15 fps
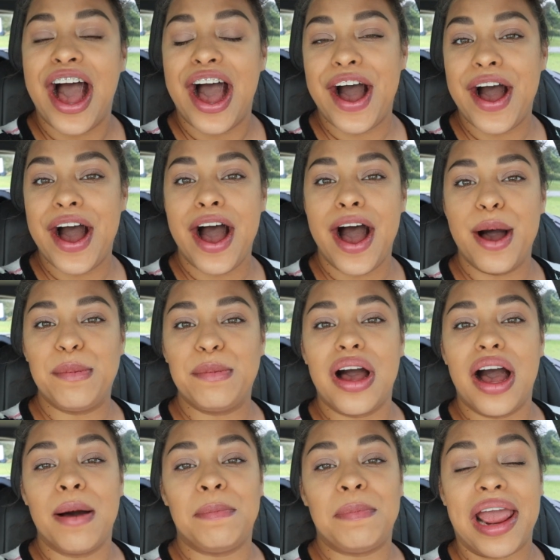
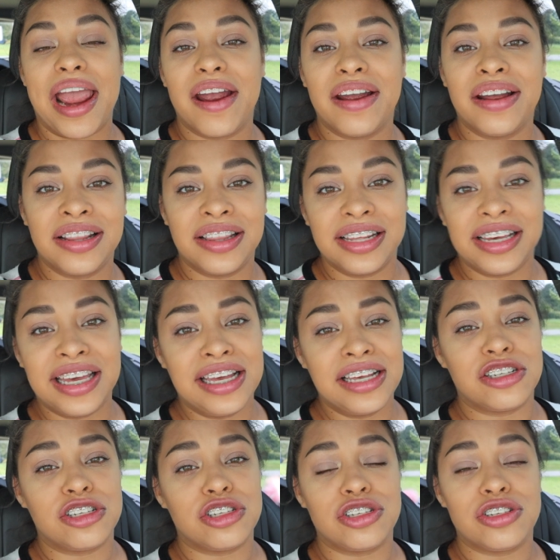Apparently
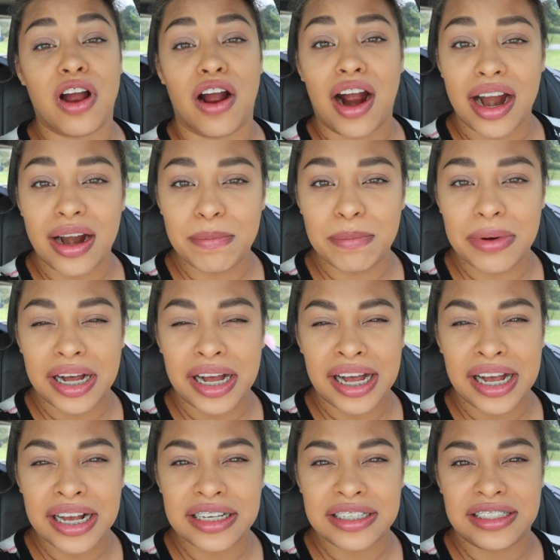
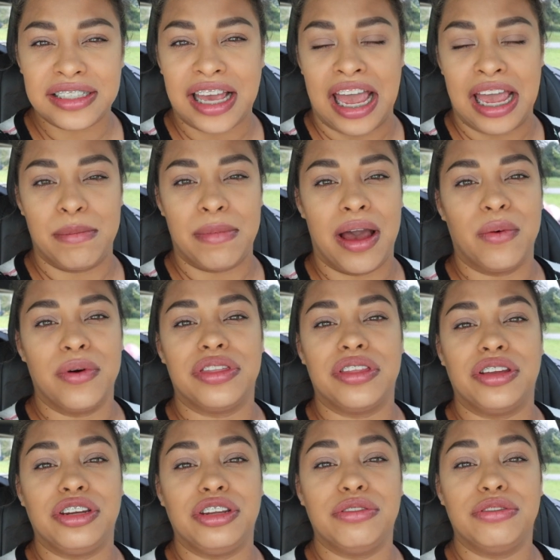Starbucks came out with
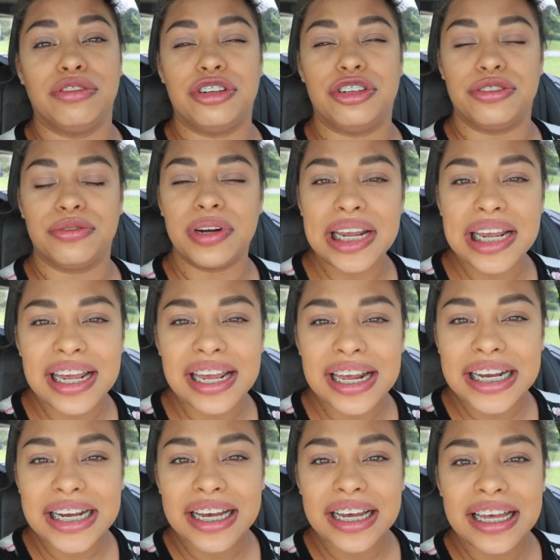a new
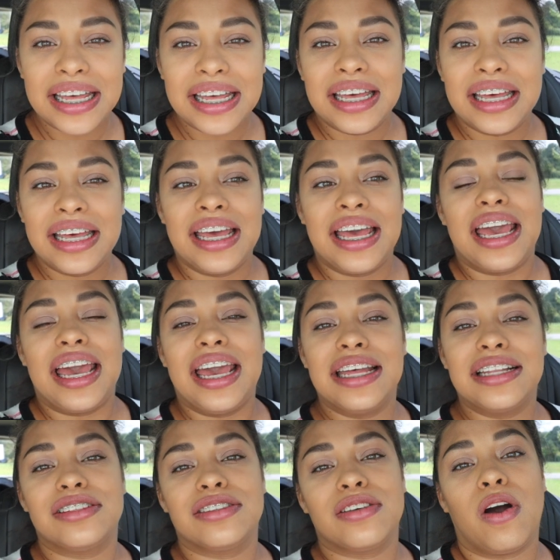drink.
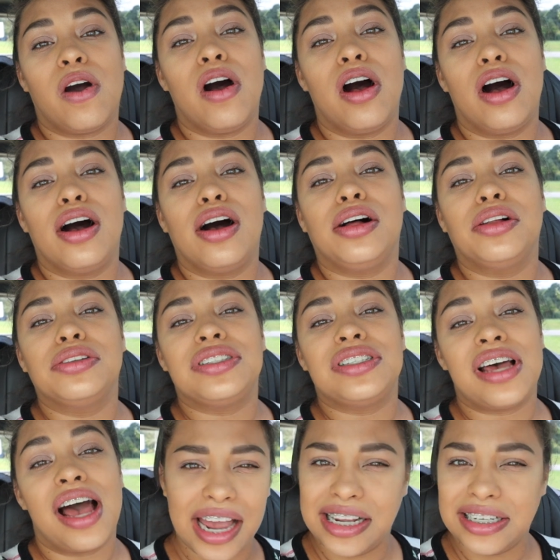It's called
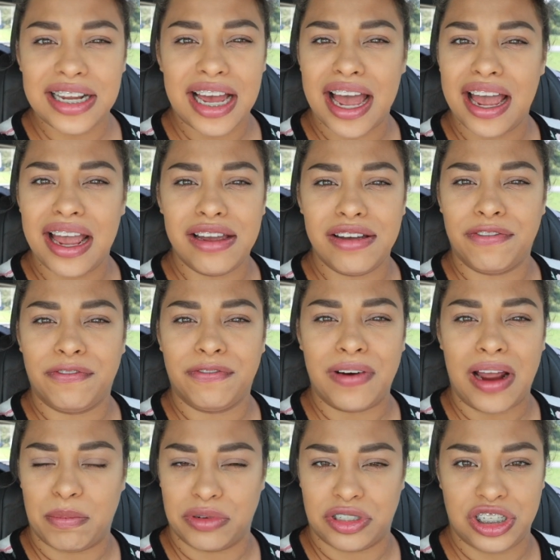tie-dye
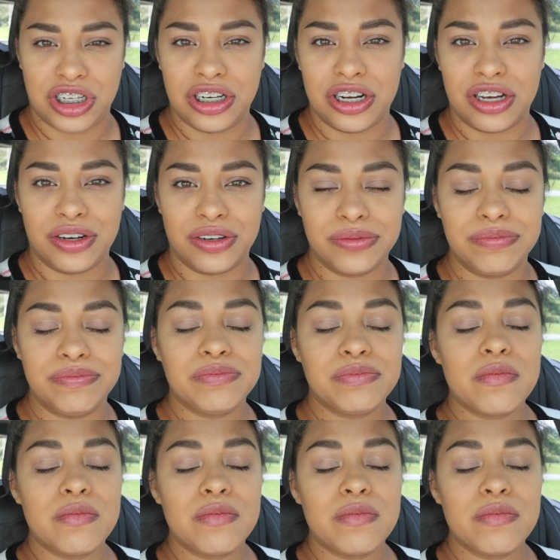Frappuccino.